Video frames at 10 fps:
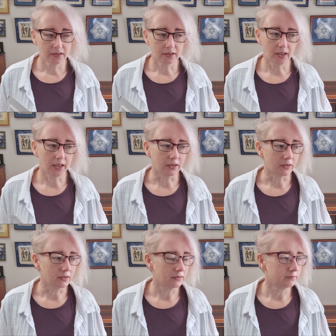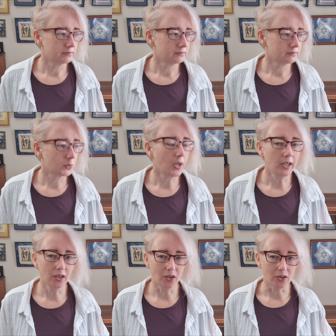I don't know, quite
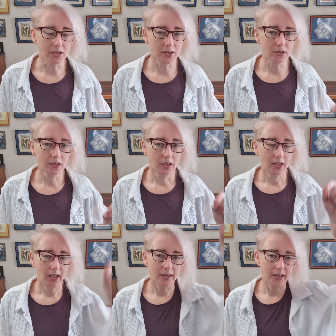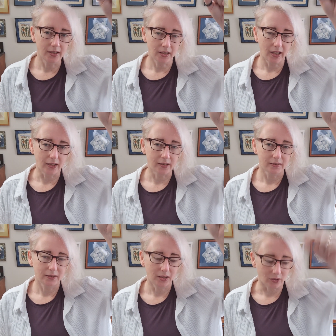a lot. And then like,
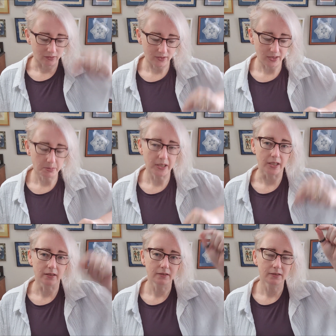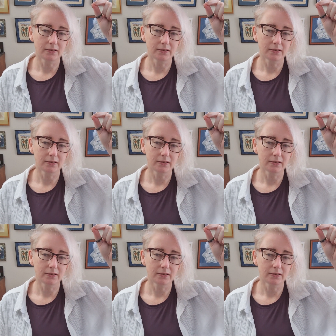you know, dip it in